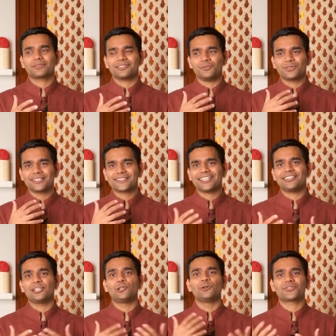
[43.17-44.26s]
you can say in
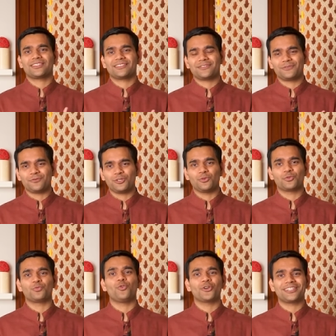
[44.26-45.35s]
the looks, we
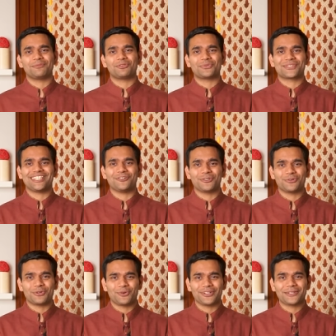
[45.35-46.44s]
don't want them to see on
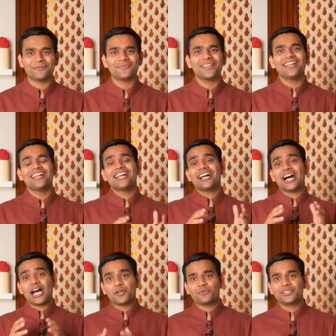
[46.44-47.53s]
our body.
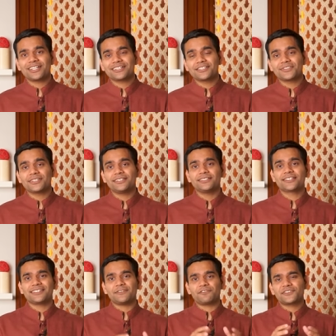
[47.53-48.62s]
Ayurveda considers
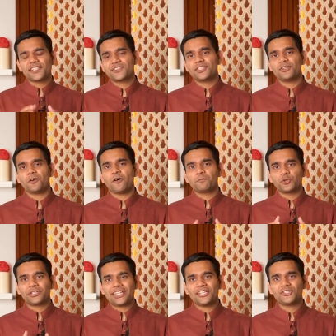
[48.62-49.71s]
deficiency of
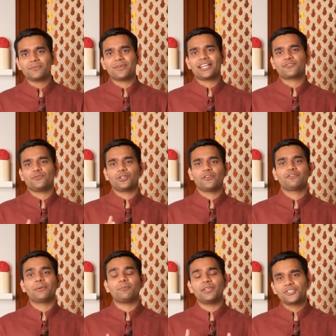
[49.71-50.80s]
potassium as one of
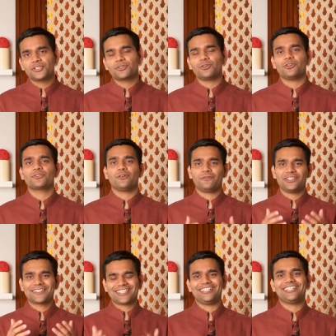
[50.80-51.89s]
the major causes of the
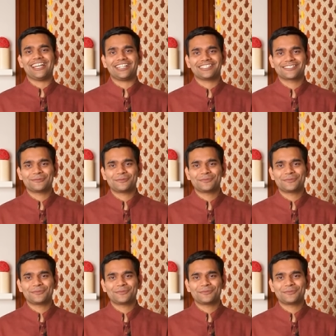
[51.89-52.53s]
skin tags.